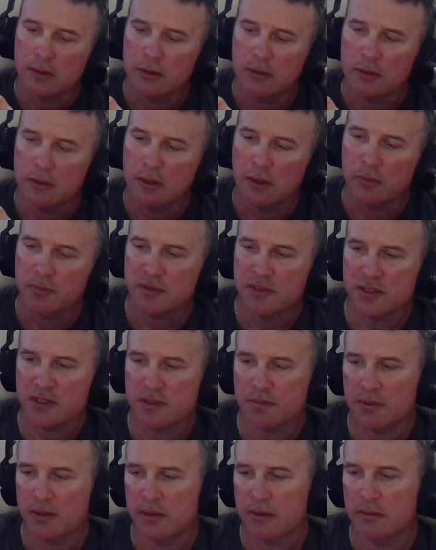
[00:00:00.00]
Options
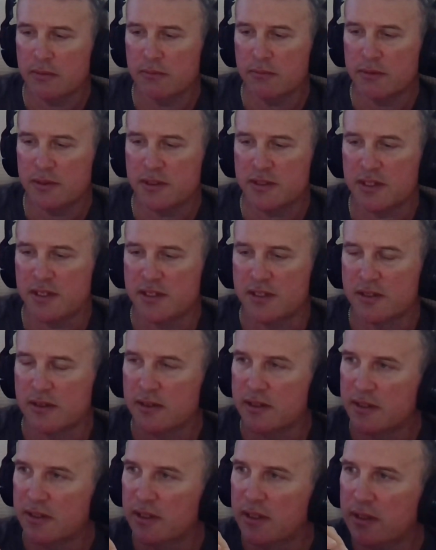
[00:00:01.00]
button. It's this
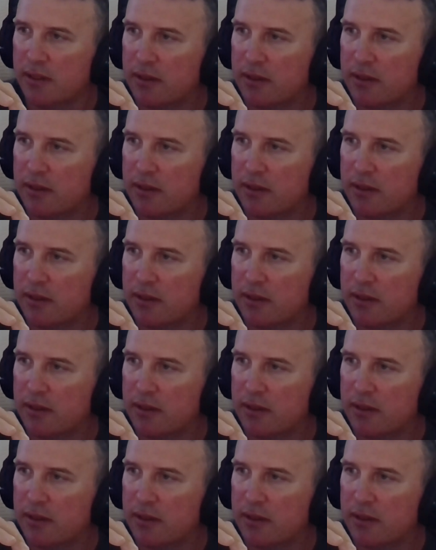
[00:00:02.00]
side, isn't it?